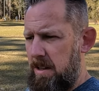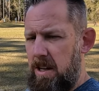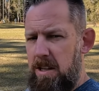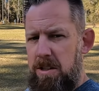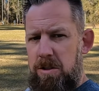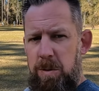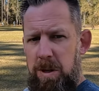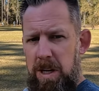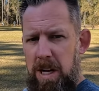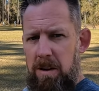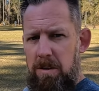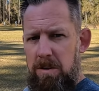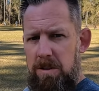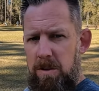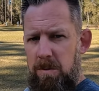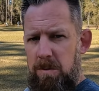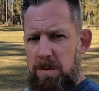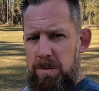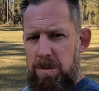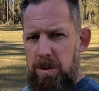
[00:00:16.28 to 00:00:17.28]
treehouse
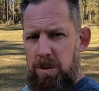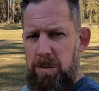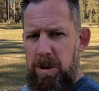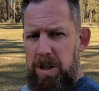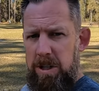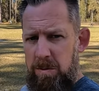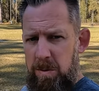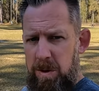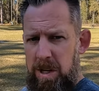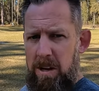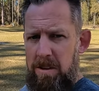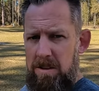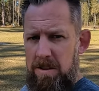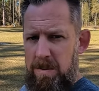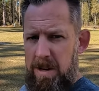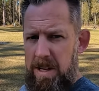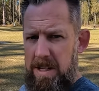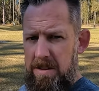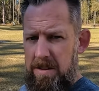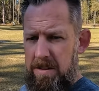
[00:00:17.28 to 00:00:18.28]
that was built by treehouse
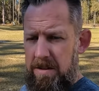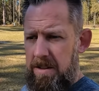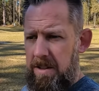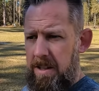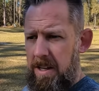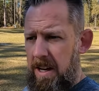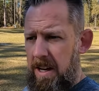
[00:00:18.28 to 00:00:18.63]
masters.